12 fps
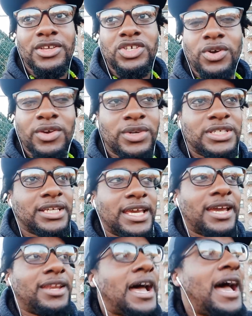So once
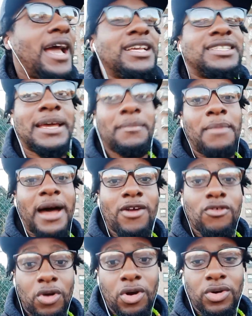again, I accept my
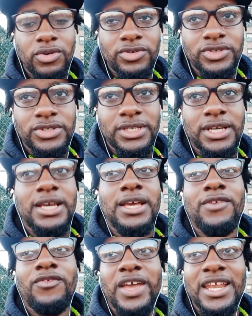wrongs
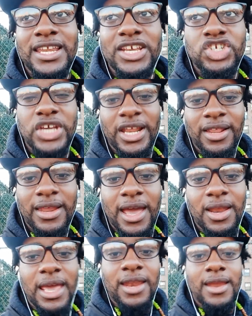for initiating
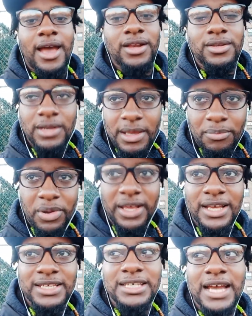that and not
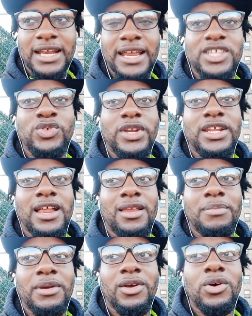putting aside that
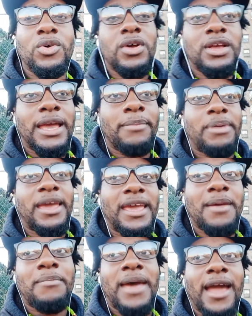$20 bill and paying
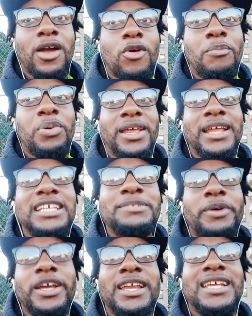him back, or at least
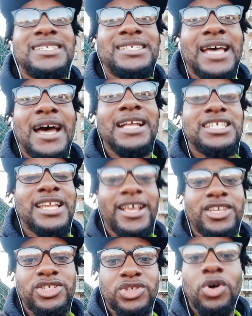putting it aside till I
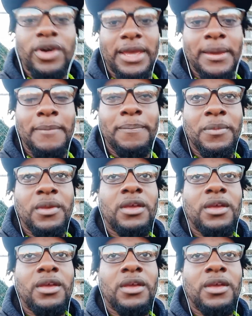saw him